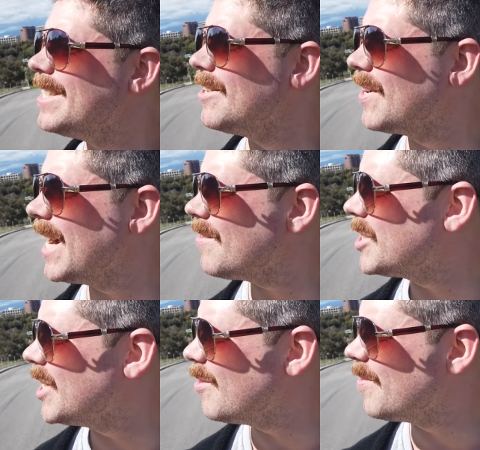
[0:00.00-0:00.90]
So I'm kind of
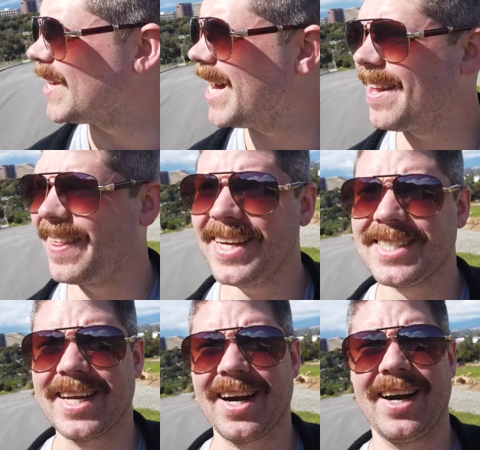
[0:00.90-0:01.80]
ashamed of a lot of
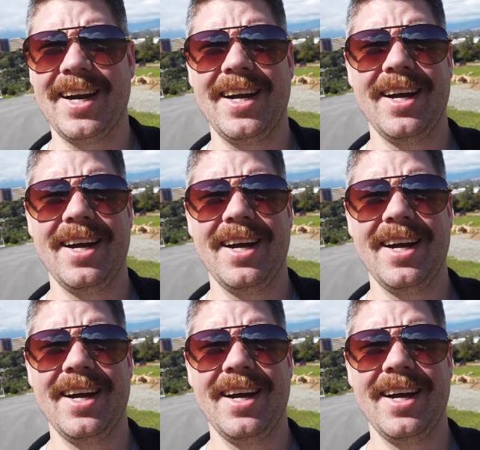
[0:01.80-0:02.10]
things there.